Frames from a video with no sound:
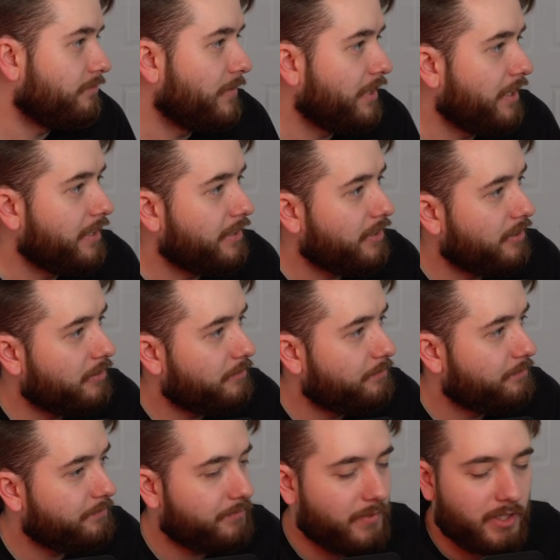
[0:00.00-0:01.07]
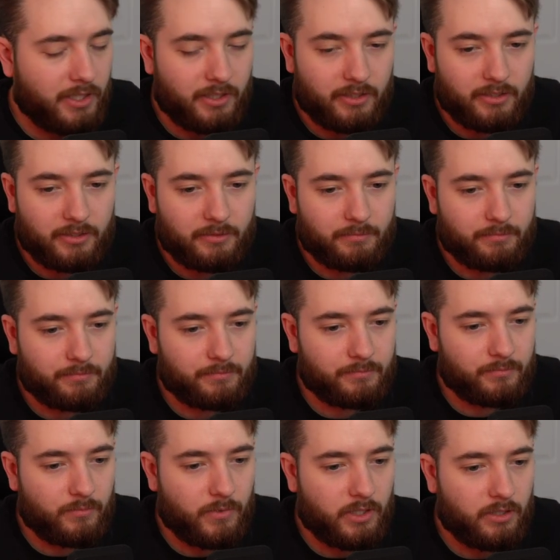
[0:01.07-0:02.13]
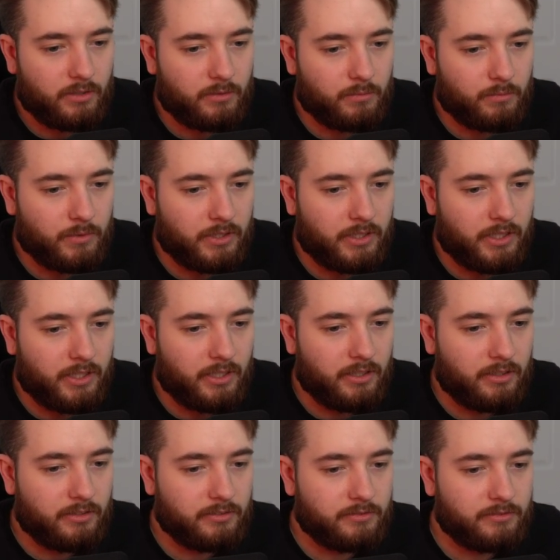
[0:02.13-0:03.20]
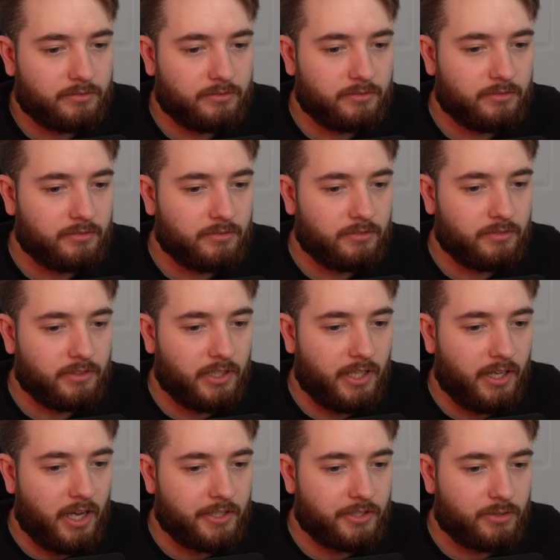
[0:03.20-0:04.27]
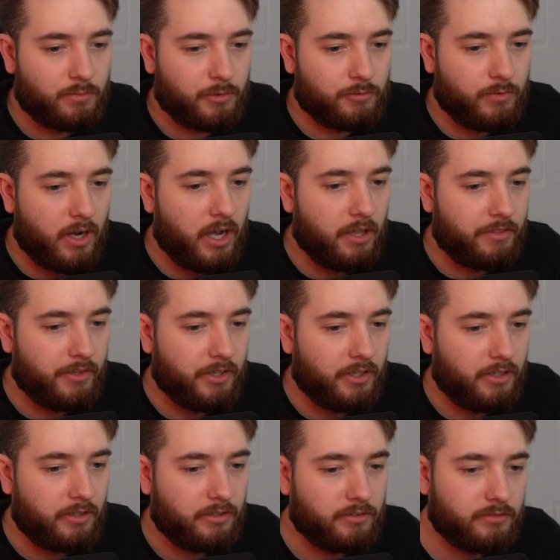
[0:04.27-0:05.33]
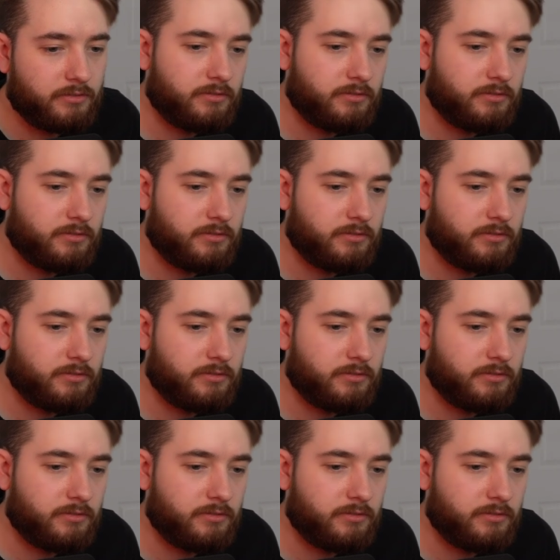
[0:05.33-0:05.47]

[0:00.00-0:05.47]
but there you go. Um, we'll, uh, yeah, I just would rather,